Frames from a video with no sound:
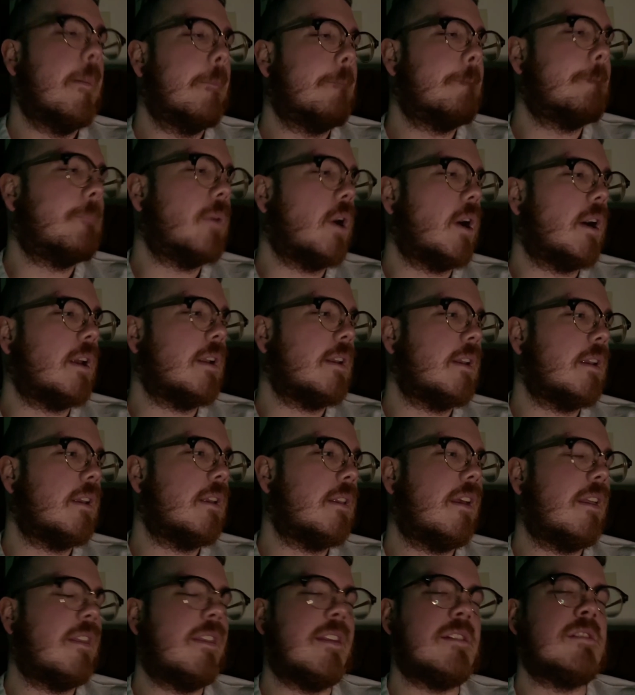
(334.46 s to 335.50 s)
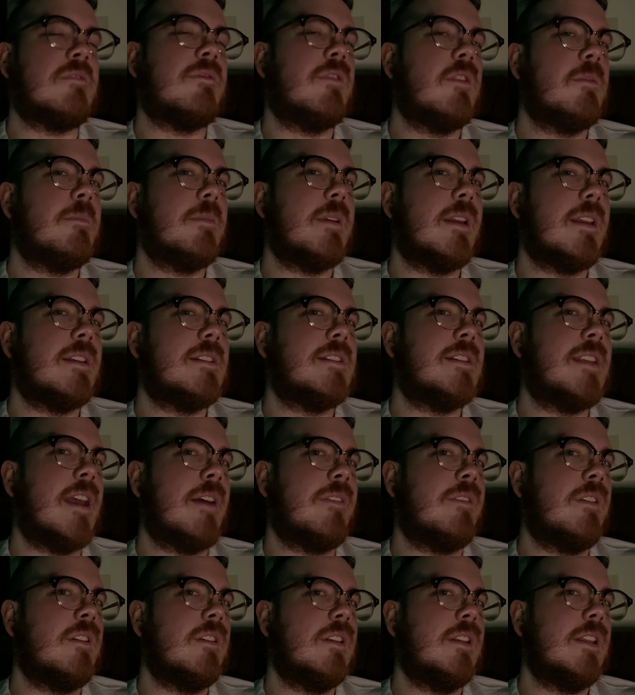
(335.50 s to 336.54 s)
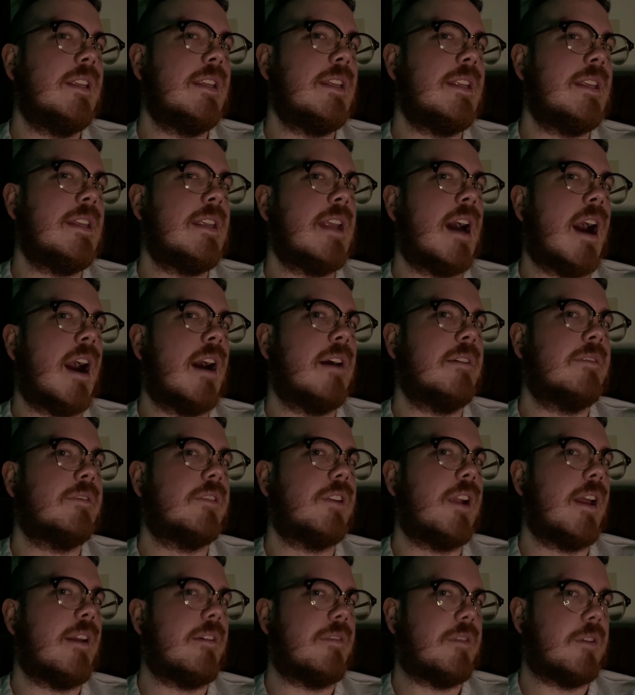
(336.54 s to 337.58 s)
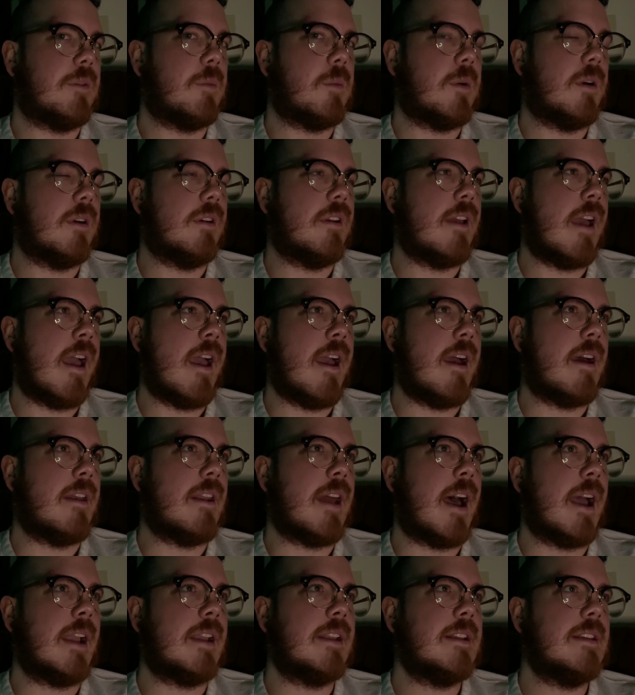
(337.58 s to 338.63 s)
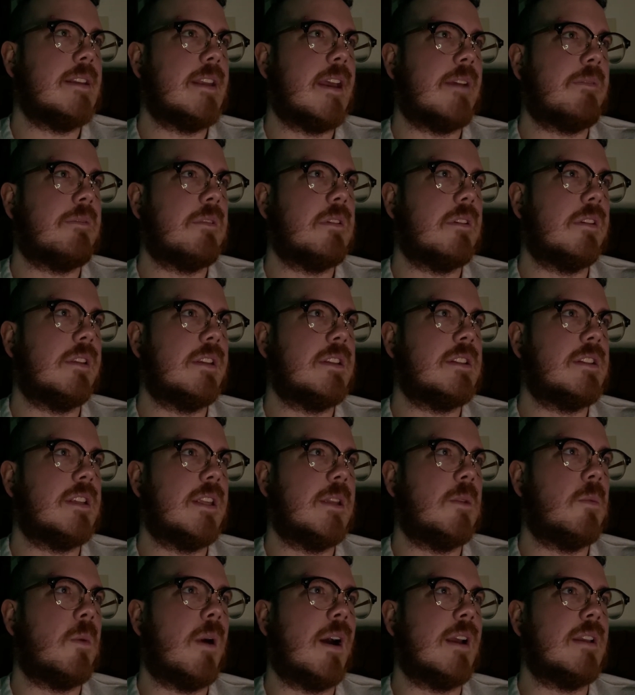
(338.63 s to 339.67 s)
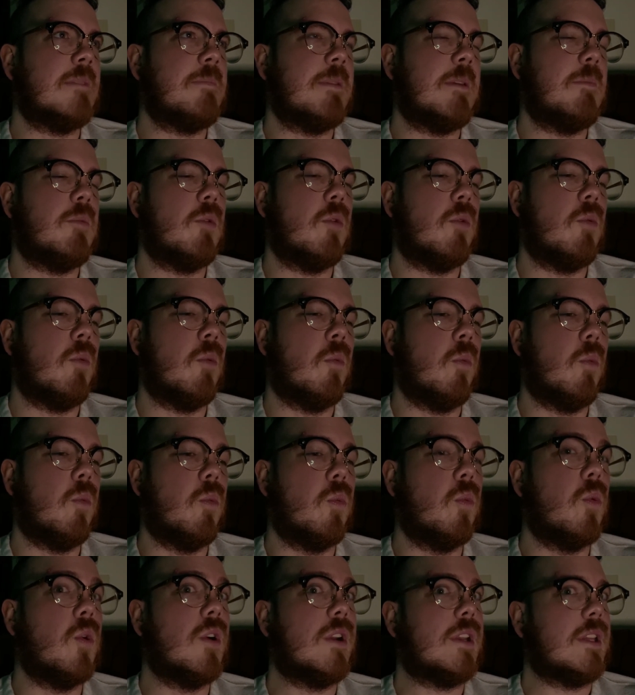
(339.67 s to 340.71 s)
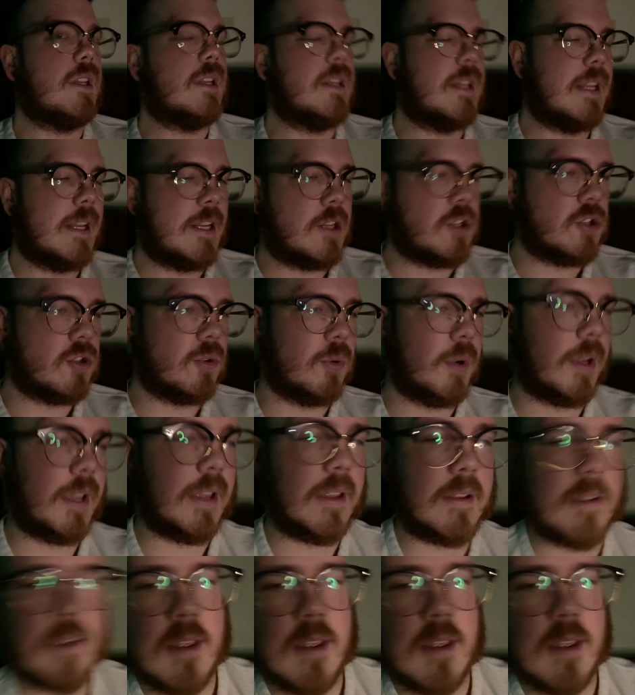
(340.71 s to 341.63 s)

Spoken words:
but this film is definitely not for everyone, and I can definitely see why people wouldn't enjoy it.